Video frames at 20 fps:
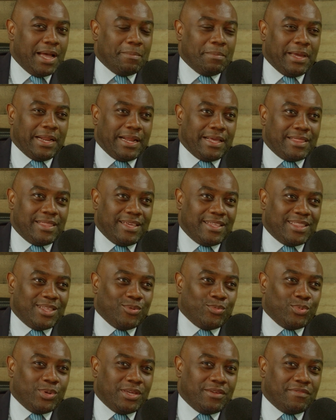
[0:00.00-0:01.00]
um, and I think
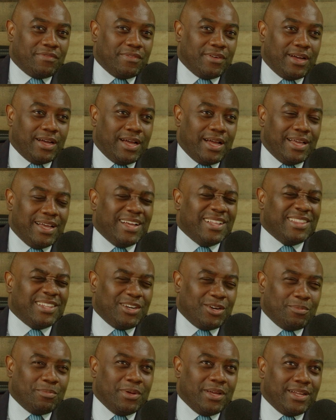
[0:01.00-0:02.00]
that we've uh, a
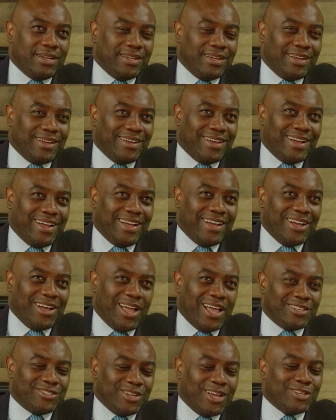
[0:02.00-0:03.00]
little bit uh,
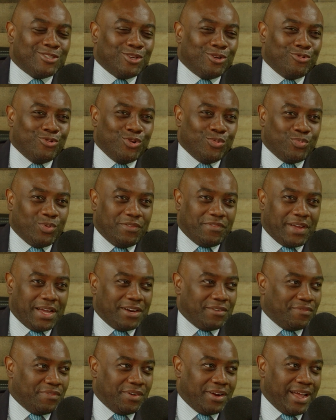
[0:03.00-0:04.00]
as as a group we've
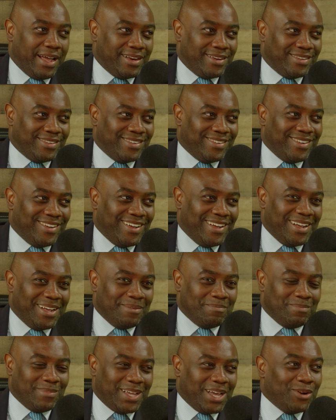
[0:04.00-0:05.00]
kind of forgotten
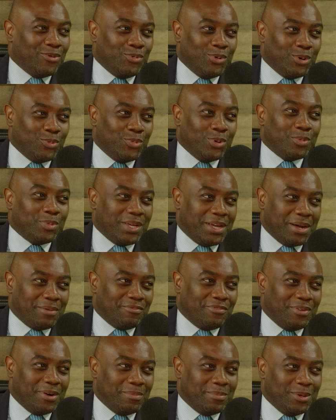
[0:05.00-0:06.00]
um, kind of where, where we come
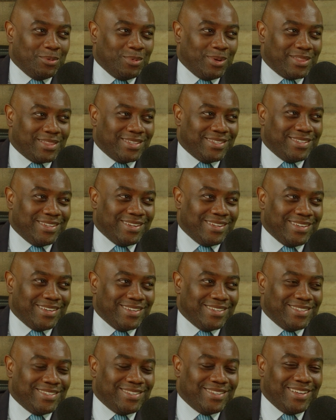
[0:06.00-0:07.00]
from and what the right. city
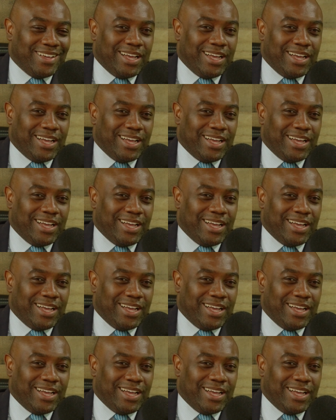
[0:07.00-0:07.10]
is.